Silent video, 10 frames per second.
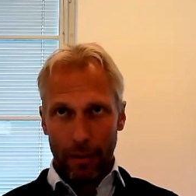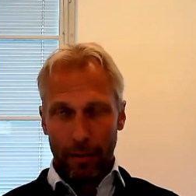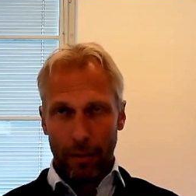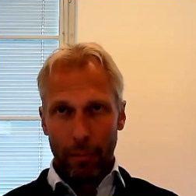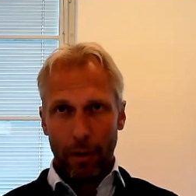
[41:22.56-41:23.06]

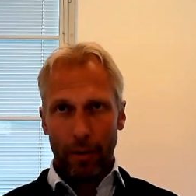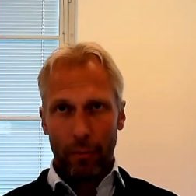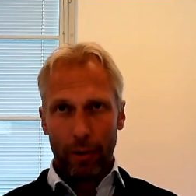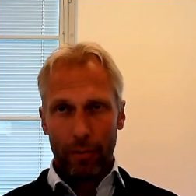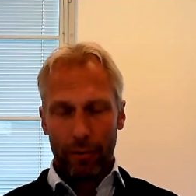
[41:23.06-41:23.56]
there are many
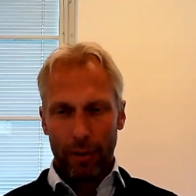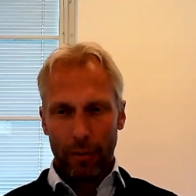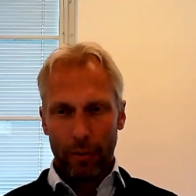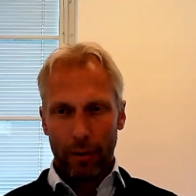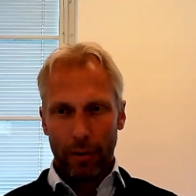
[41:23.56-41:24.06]
risks
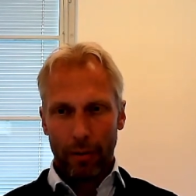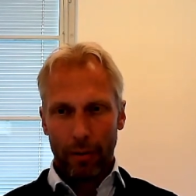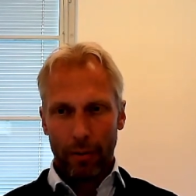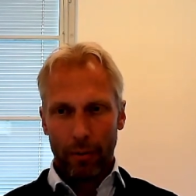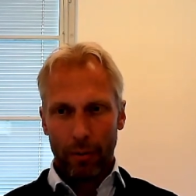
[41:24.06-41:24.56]
out there i
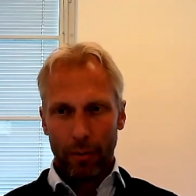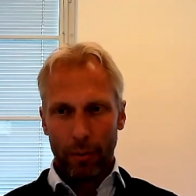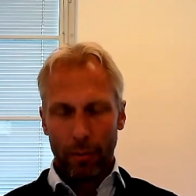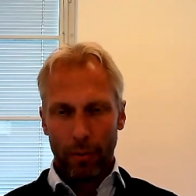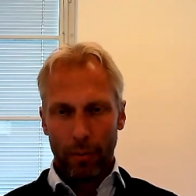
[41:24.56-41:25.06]
think you know
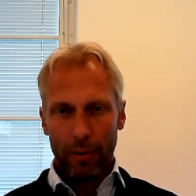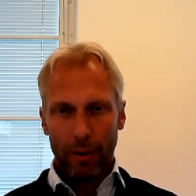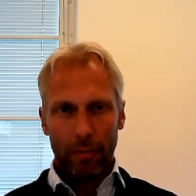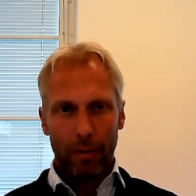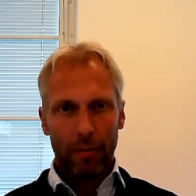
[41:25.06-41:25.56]
you obviously
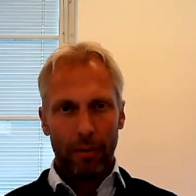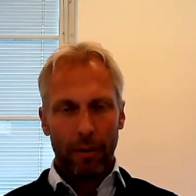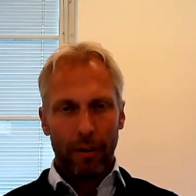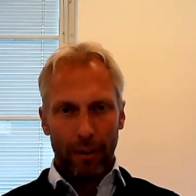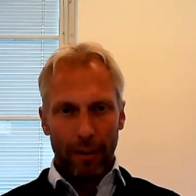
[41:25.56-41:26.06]
have a
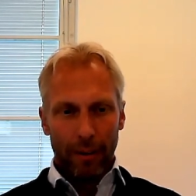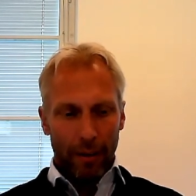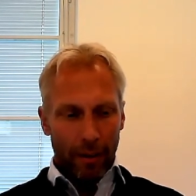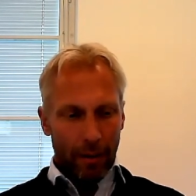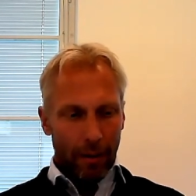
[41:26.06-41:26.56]

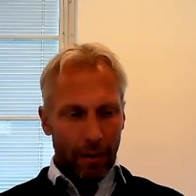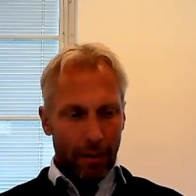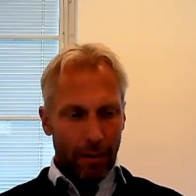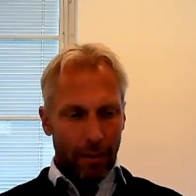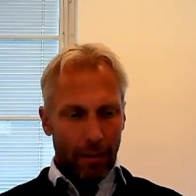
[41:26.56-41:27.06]

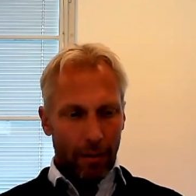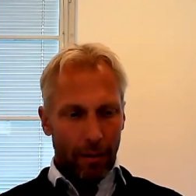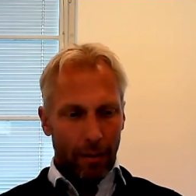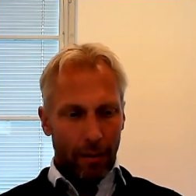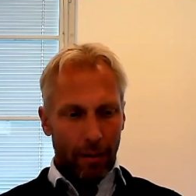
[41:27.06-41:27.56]
uh,
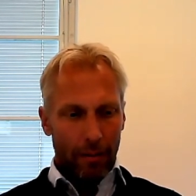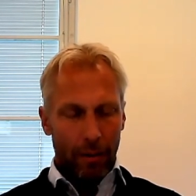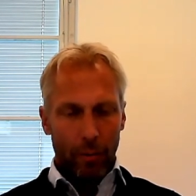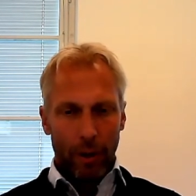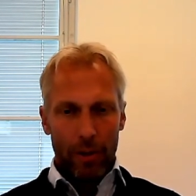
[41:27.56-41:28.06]
in a
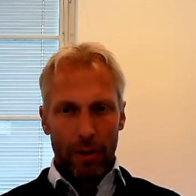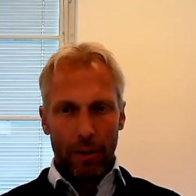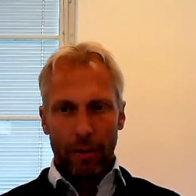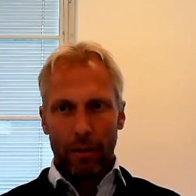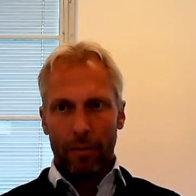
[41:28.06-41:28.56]
situation
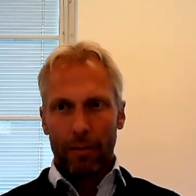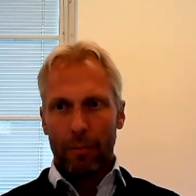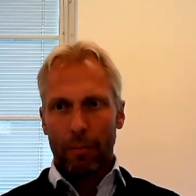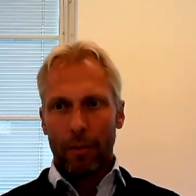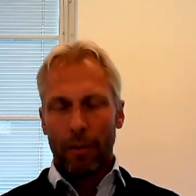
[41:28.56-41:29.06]
in, in
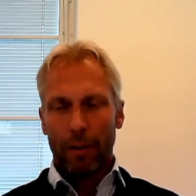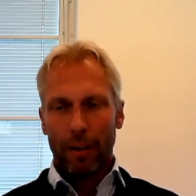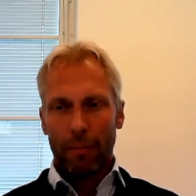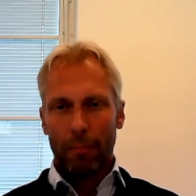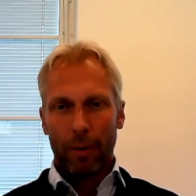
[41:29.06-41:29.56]
some
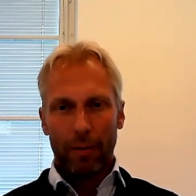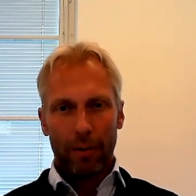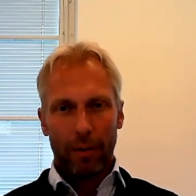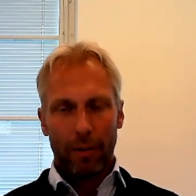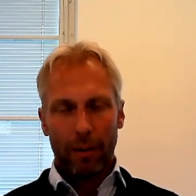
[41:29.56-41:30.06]
companies
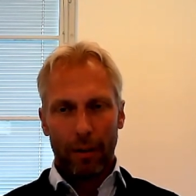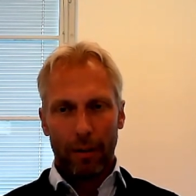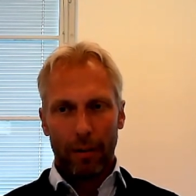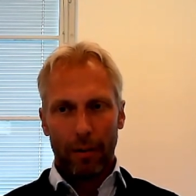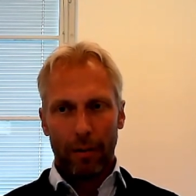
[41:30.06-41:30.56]
and,
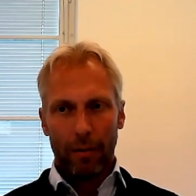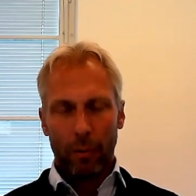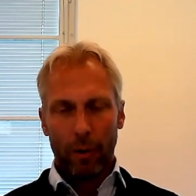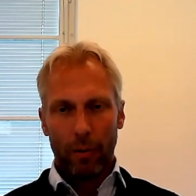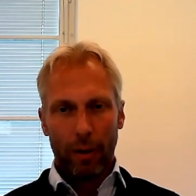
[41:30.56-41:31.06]
and uh,
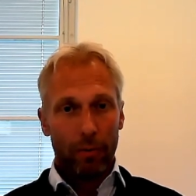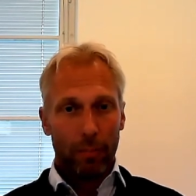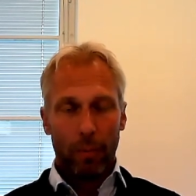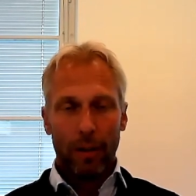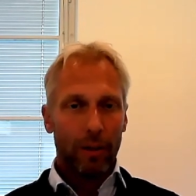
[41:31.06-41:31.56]
where you have
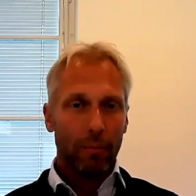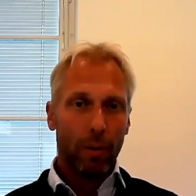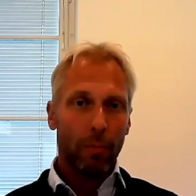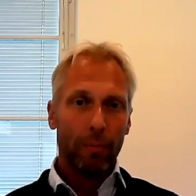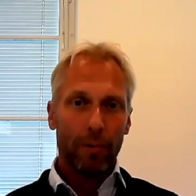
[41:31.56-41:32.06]
supply chain
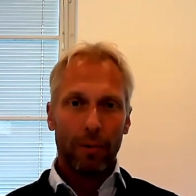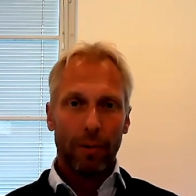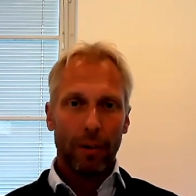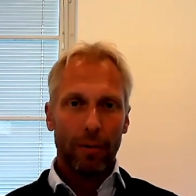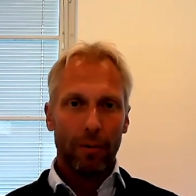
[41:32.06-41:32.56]
problems
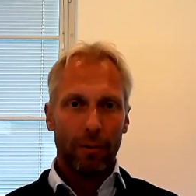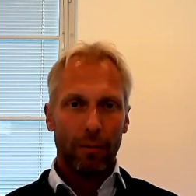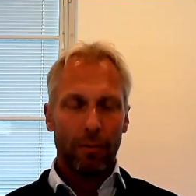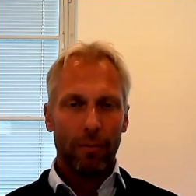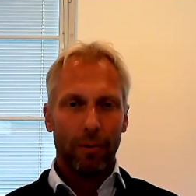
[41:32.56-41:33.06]
that you
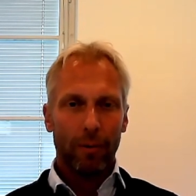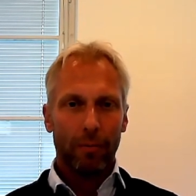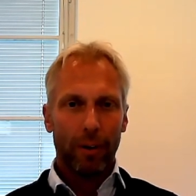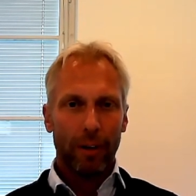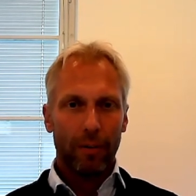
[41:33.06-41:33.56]
don't
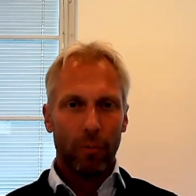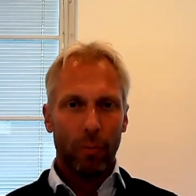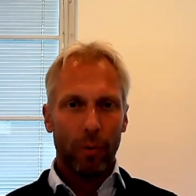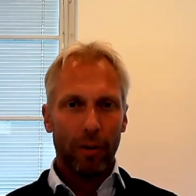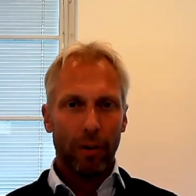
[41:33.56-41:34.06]
find the raw
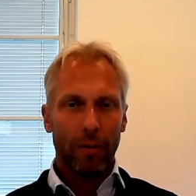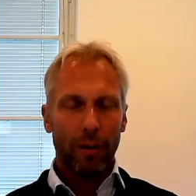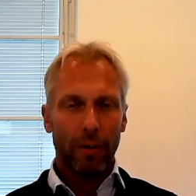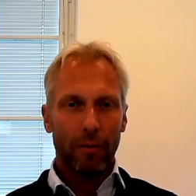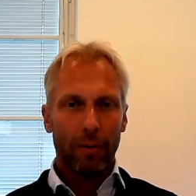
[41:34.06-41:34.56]

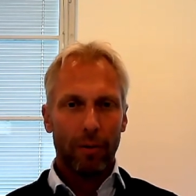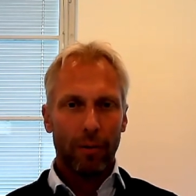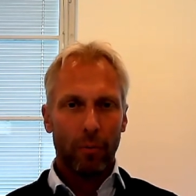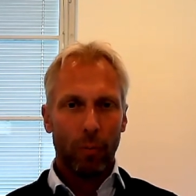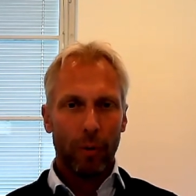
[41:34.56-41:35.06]
material or
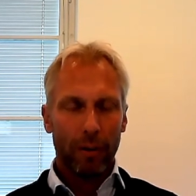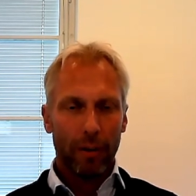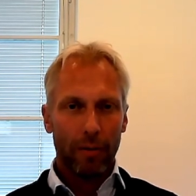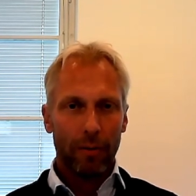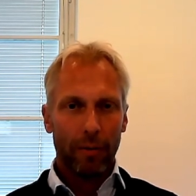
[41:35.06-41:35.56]
the raw
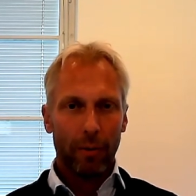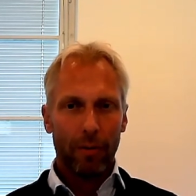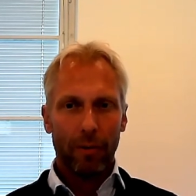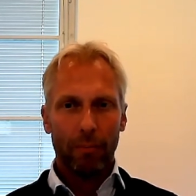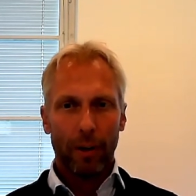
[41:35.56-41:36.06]
materials
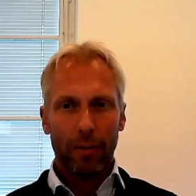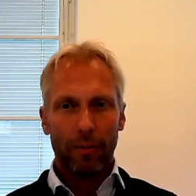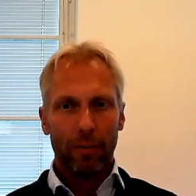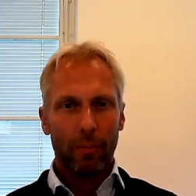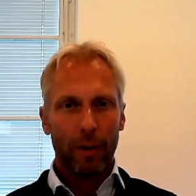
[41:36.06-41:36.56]
increase in
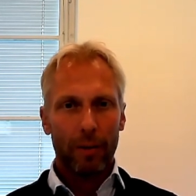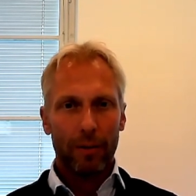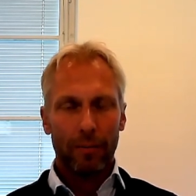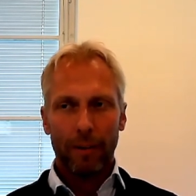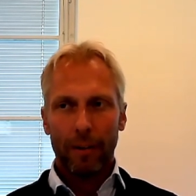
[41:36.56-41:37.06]
price so
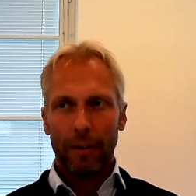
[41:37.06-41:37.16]
much.